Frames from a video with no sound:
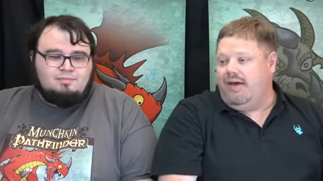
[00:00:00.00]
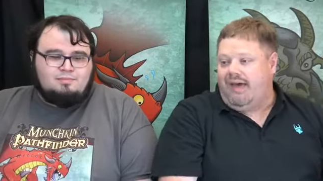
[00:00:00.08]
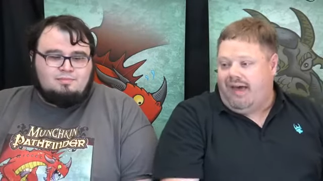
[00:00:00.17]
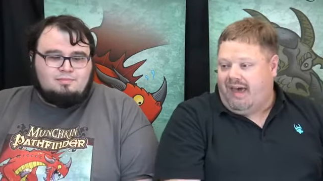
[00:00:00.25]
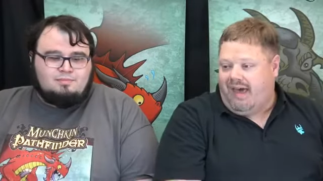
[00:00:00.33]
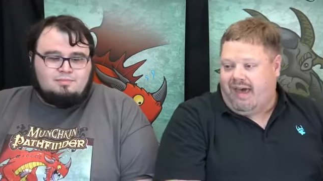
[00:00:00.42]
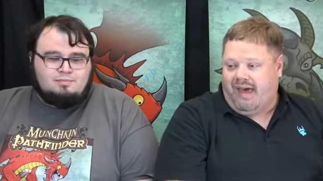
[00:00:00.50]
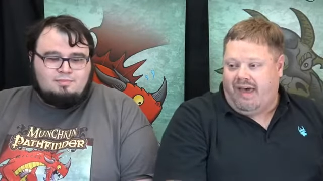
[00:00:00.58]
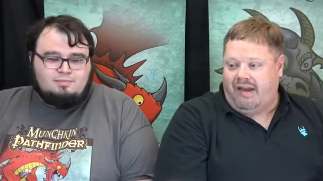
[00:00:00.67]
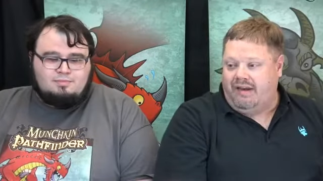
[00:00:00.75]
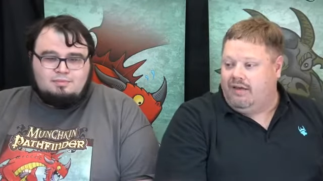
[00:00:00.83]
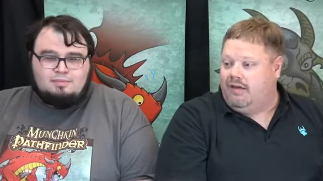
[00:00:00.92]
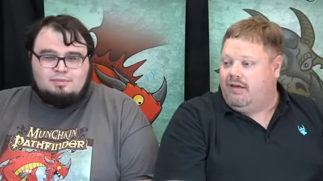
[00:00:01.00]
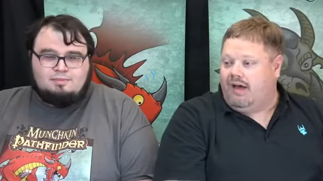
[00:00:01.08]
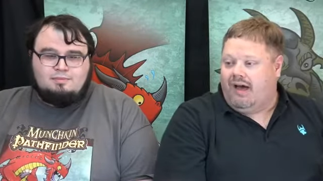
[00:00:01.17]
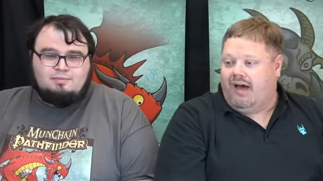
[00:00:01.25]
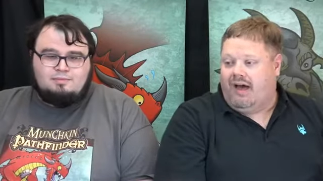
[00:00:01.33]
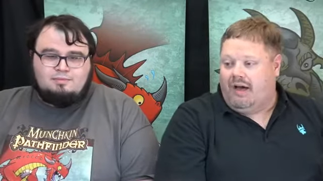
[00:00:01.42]
Speaker 1: and
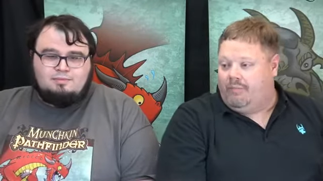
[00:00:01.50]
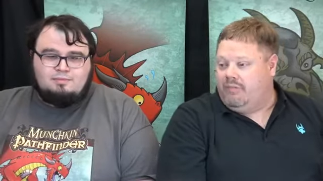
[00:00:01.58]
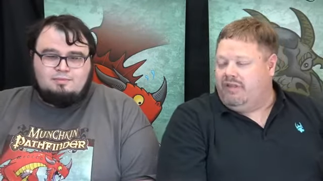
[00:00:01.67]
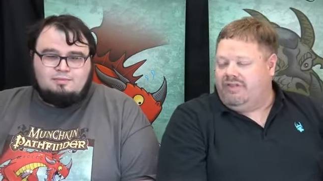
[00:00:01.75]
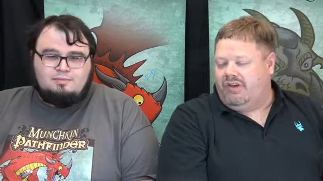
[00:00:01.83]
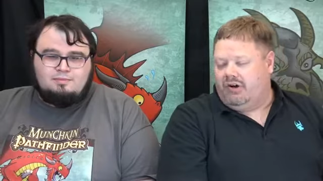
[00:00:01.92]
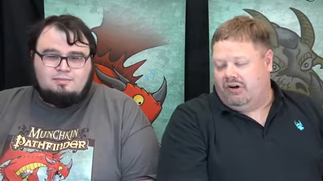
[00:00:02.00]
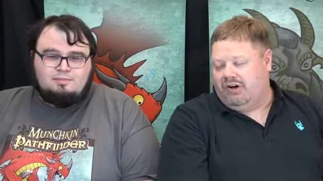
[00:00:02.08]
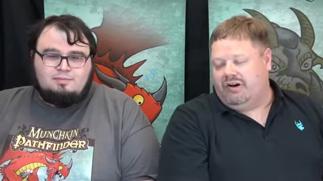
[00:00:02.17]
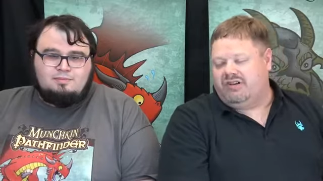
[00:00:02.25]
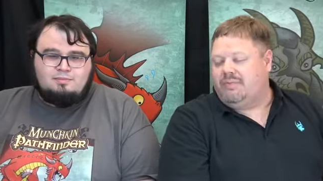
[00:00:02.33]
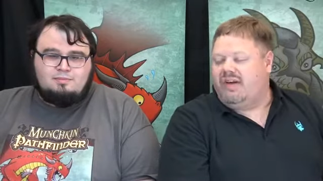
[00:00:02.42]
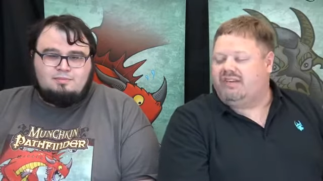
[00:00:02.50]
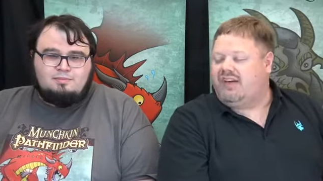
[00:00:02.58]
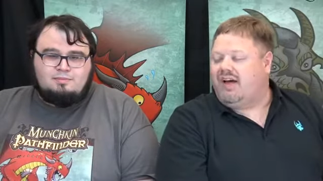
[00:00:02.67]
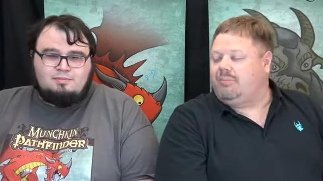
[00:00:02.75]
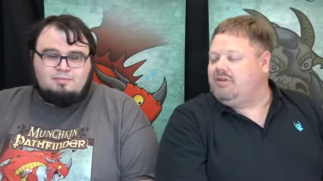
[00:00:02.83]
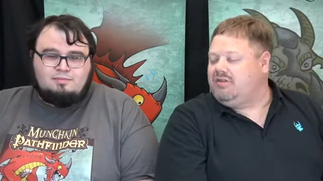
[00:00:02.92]
um, there are space
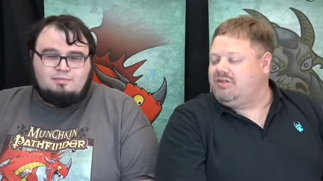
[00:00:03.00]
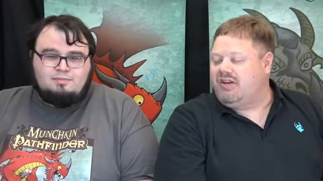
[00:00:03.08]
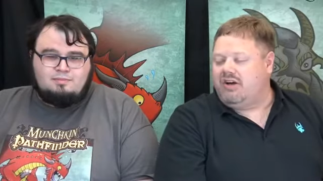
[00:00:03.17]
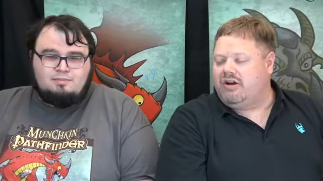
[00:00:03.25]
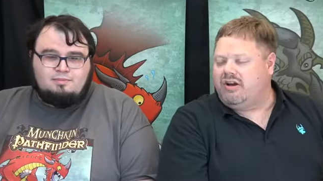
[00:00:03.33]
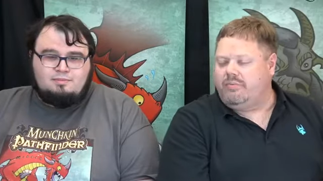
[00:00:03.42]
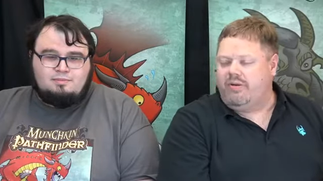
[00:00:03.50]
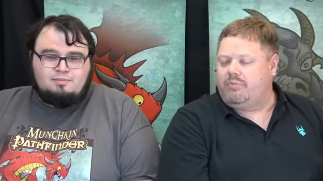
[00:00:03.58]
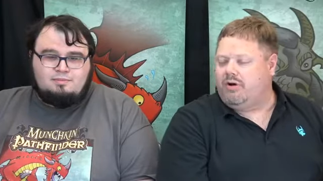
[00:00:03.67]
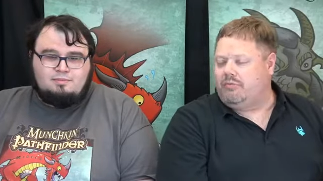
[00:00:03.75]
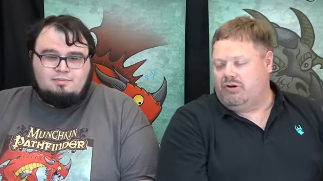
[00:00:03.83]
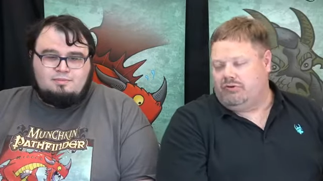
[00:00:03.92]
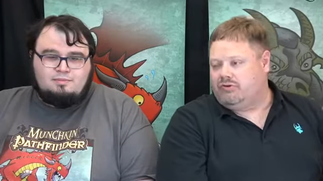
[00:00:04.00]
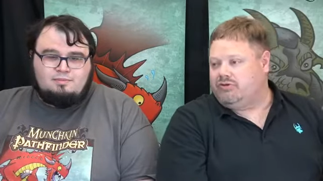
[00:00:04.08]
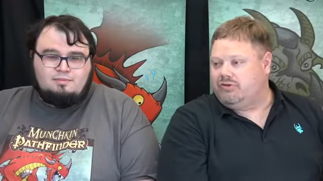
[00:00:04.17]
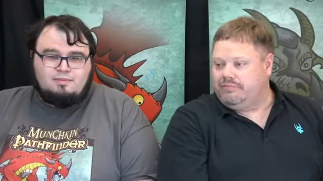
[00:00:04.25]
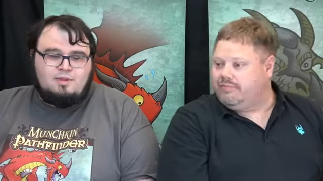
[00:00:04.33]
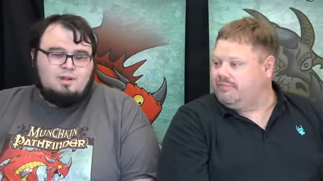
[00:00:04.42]
goblins. There are going to be promos
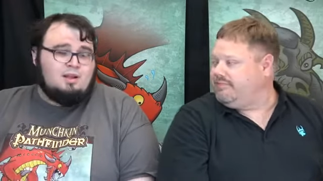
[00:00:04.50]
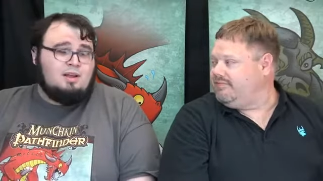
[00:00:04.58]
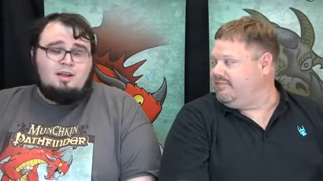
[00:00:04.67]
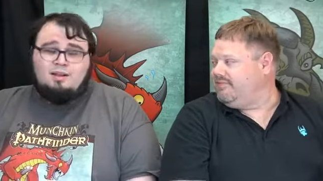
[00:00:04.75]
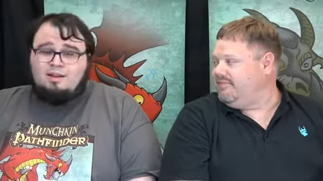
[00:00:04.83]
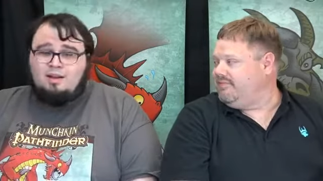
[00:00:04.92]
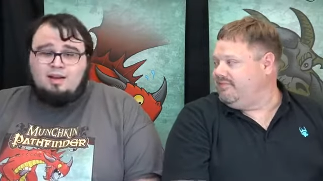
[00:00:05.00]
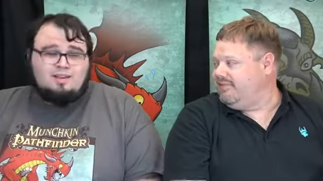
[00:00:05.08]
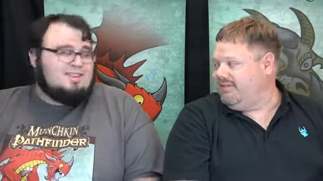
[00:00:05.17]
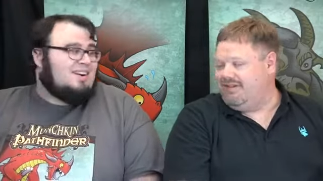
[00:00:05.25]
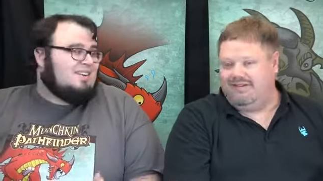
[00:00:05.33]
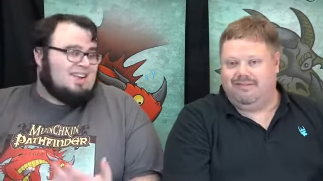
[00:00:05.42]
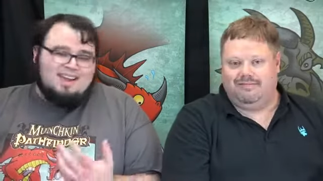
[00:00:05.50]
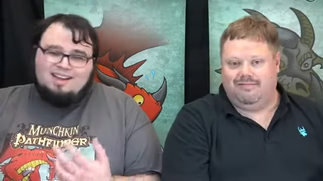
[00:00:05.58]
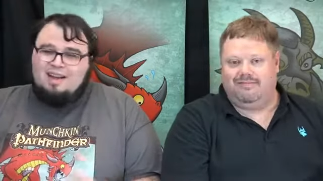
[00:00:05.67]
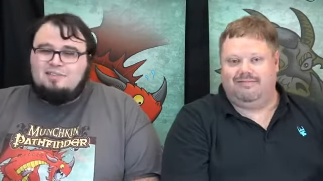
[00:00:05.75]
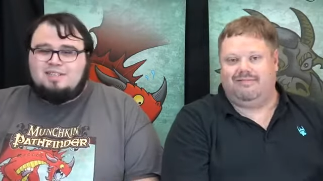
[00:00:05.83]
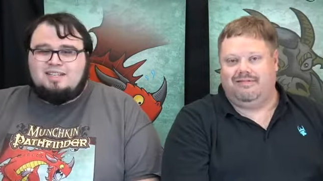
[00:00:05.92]
Speaker 2: oh yeah, I've
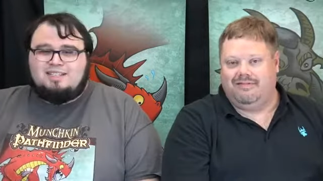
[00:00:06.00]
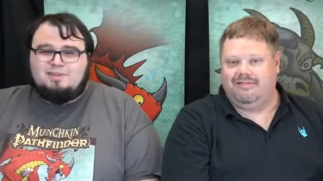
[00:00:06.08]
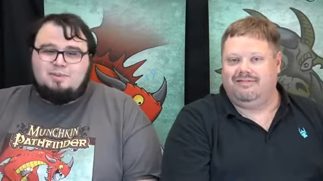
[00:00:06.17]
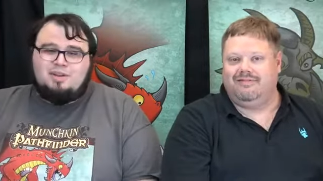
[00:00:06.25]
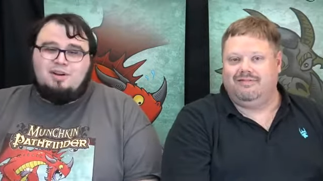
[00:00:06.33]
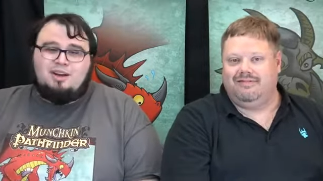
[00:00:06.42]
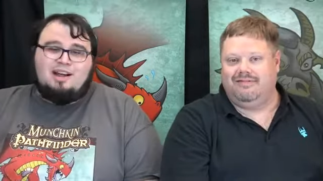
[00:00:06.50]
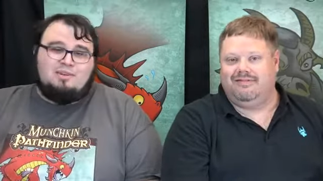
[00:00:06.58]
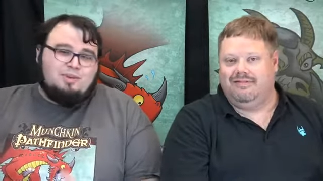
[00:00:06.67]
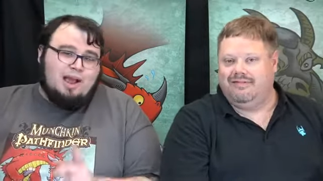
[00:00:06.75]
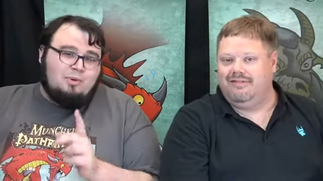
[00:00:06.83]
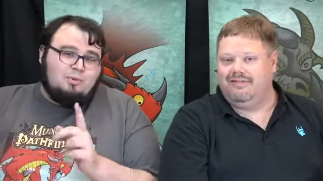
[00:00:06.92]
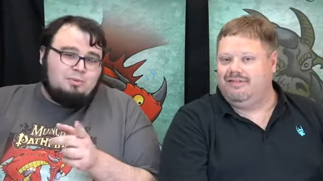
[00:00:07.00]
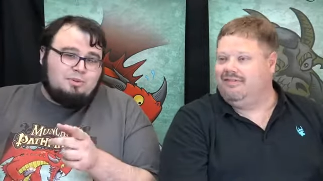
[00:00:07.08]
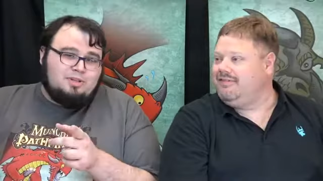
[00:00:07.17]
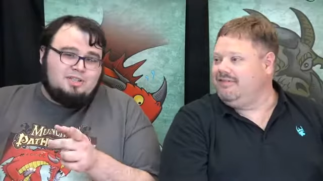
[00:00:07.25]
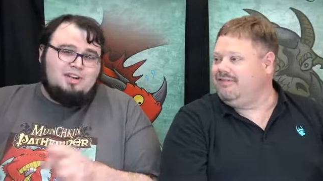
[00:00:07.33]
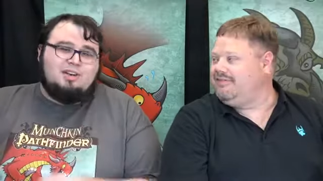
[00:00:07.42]
seen some of the art. I'll I will be
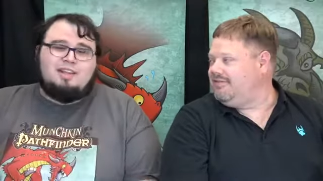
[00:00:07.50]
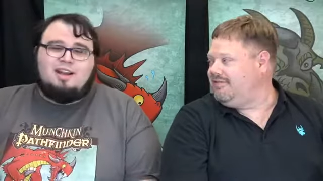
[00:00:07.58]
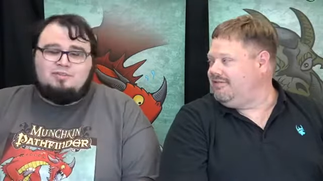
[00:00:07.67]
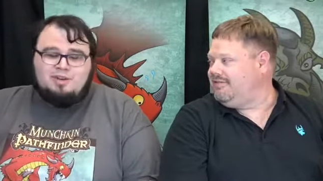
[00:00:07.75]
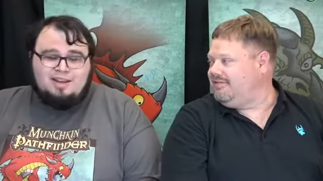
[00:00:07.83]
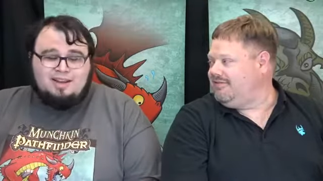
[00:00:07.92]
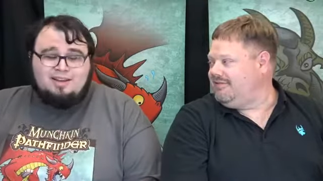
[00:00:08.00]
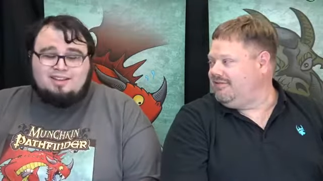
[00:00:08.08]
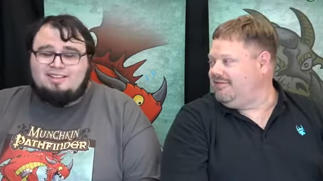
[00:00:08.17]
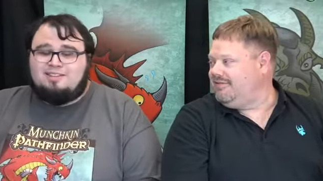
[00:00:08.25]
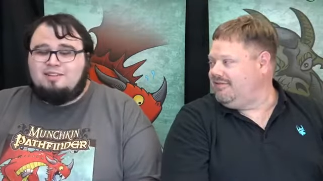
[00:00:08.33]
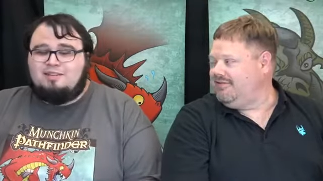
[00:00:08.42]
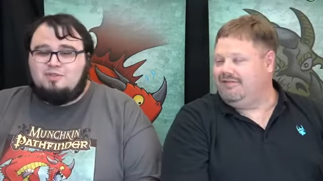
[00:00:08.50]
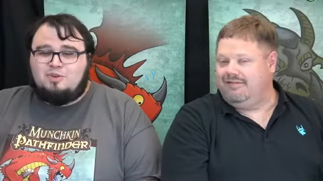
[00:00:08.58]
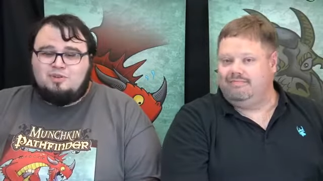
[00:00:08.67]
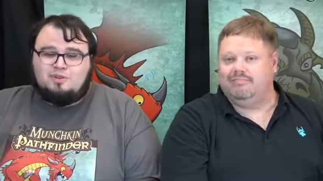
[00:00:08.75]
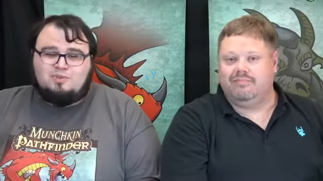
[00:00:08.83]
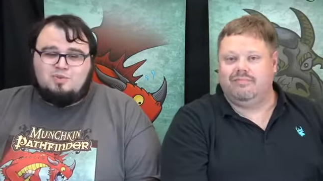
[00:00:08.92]
sharing that if I can in the future
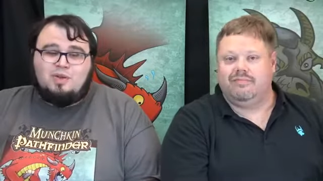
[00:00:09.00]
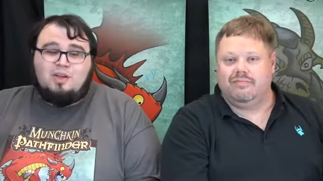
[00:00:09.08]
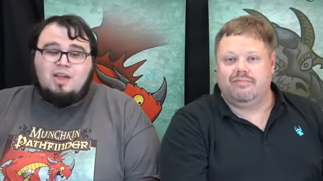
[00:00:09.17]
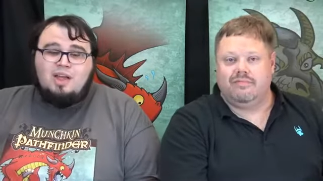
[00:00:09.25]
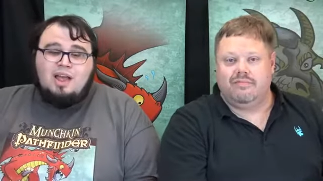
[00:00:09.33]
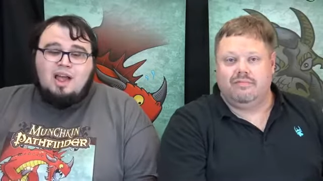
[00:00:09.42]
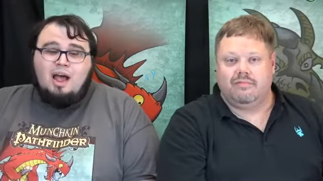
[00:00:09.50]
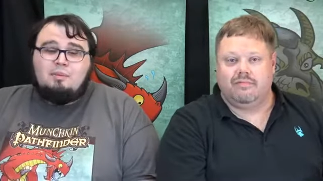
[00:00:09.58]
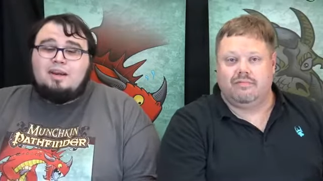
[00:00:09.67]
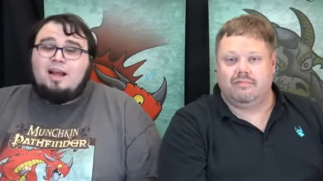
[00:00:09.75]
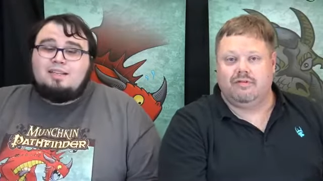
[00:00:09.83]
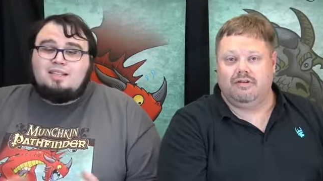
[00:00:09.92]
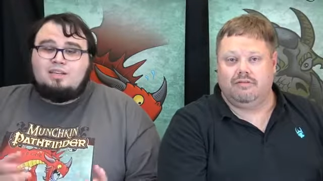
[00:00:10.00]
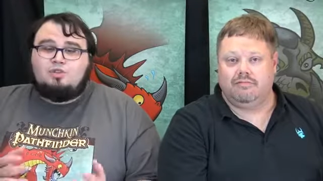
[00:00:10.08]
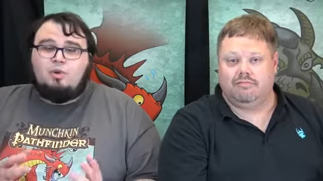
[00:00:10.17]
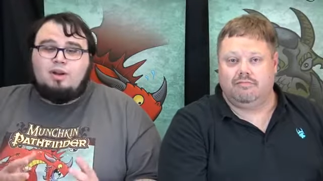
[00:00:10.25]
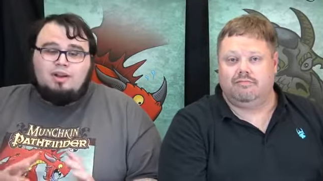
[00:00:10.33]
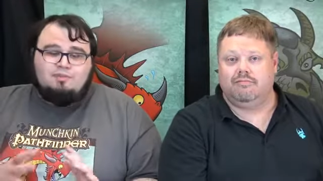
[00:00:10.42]
as well. Uh, but guys, I just want
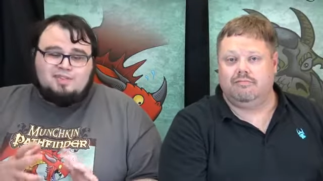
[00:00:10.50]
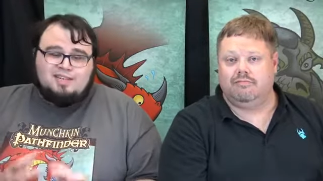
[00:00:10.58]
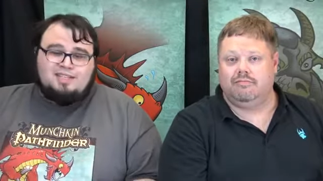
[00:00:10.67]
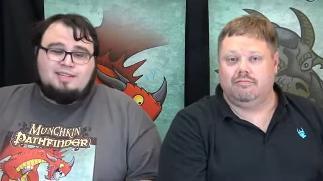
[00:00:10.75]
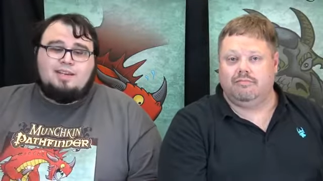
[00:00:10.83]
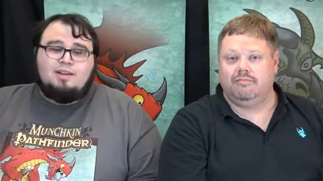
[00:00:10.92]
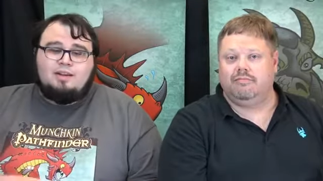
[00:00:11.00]
to emphasize again: